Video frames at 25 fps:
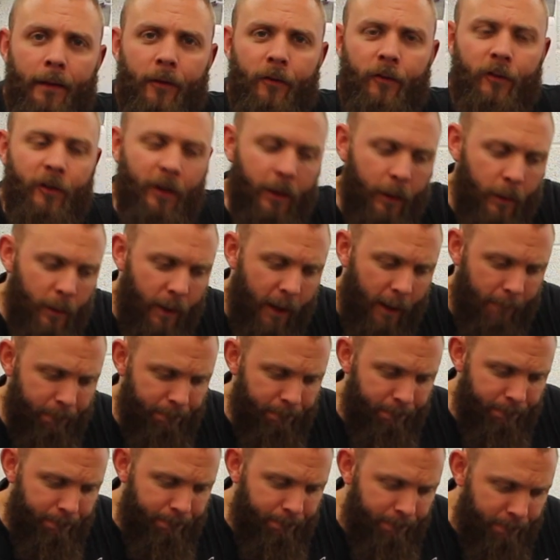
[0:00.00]
So then,
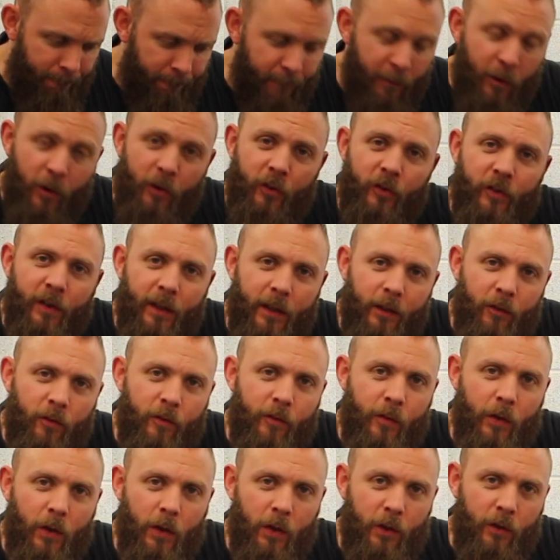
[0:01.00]
first things
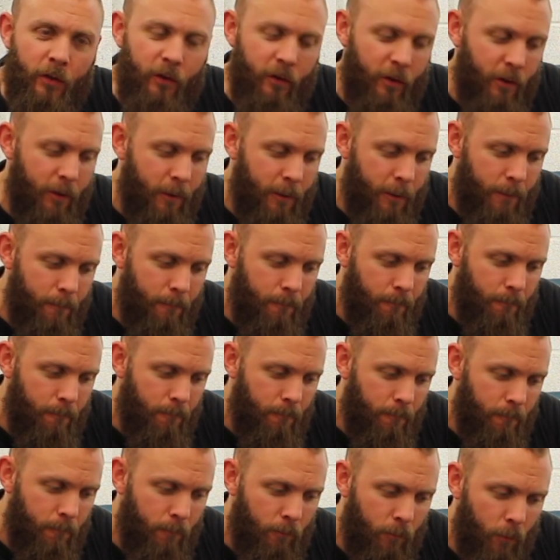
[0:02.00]
first,
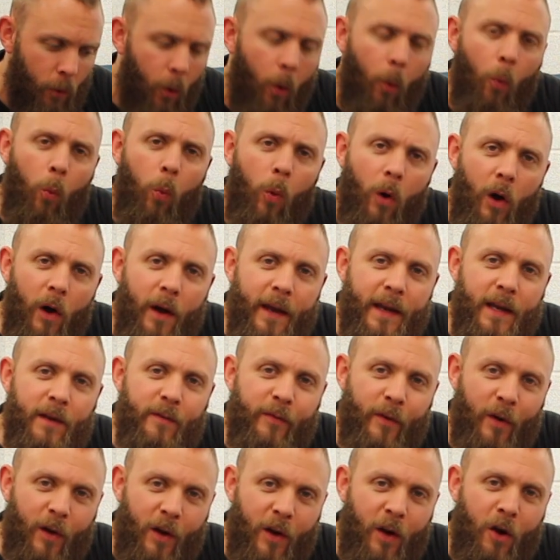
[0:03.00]
why,
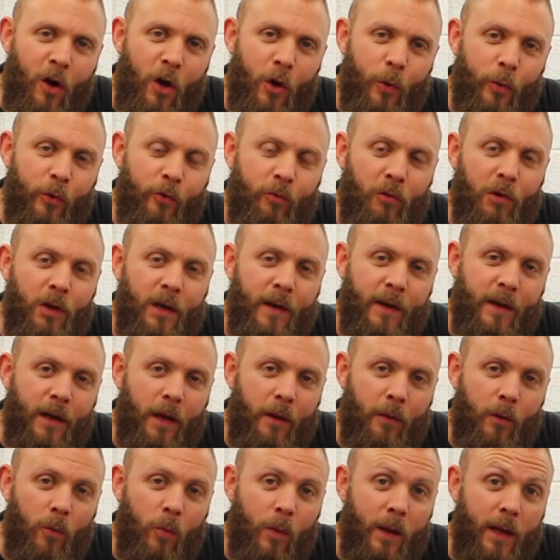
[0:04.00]
if our car was running the
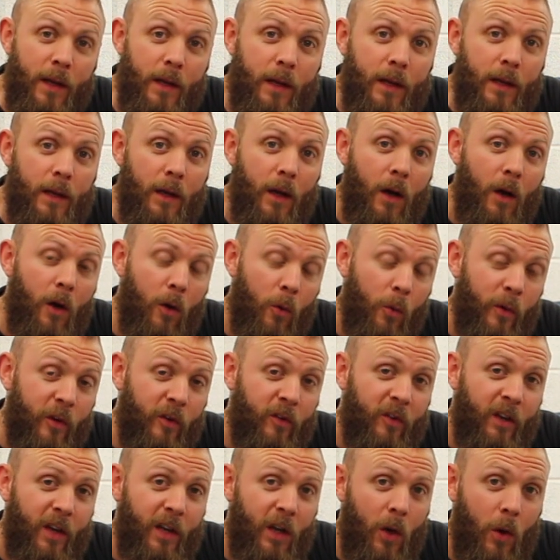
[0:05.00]
other week, are we
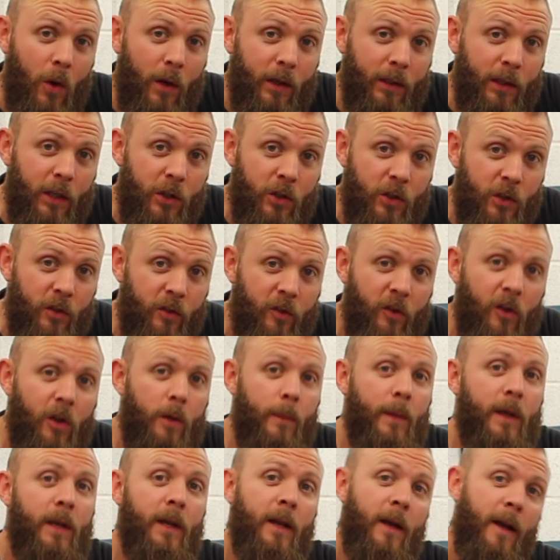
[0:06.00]
setting our ignition
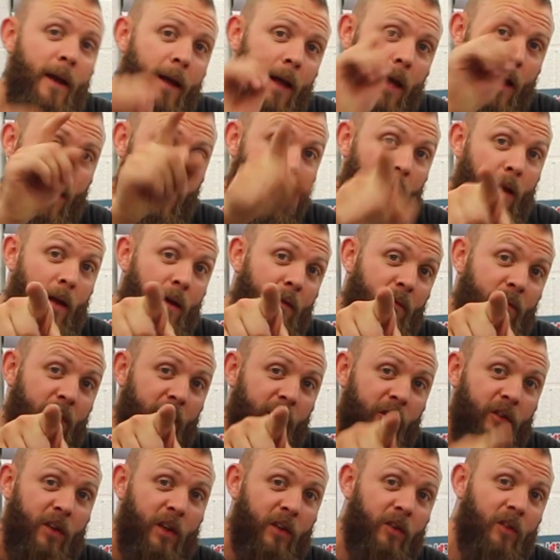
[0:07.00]
time in?
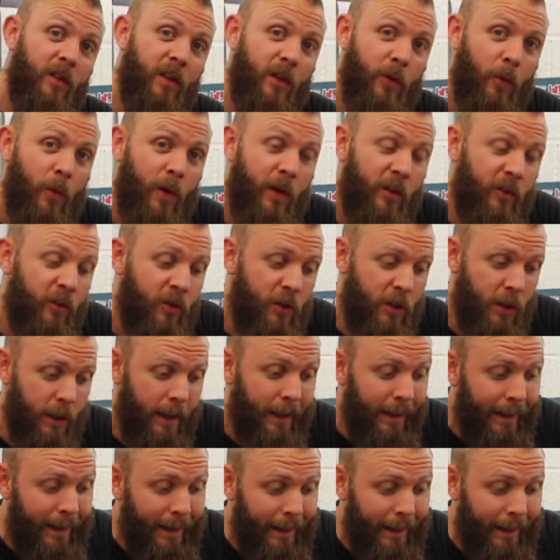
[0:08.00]
Fantastic question.